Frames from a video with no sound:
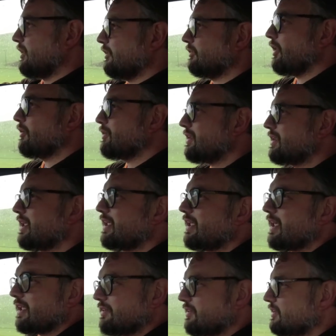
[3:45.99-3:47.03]
corroded
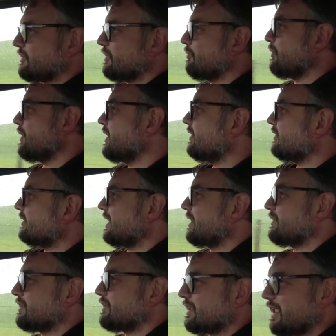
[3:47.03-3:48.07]
connector somewhere, and
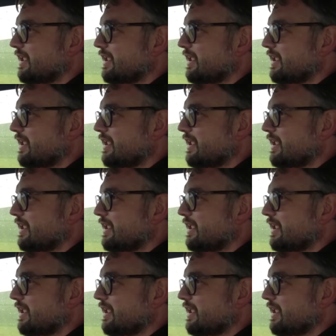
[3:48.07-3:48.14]
now there's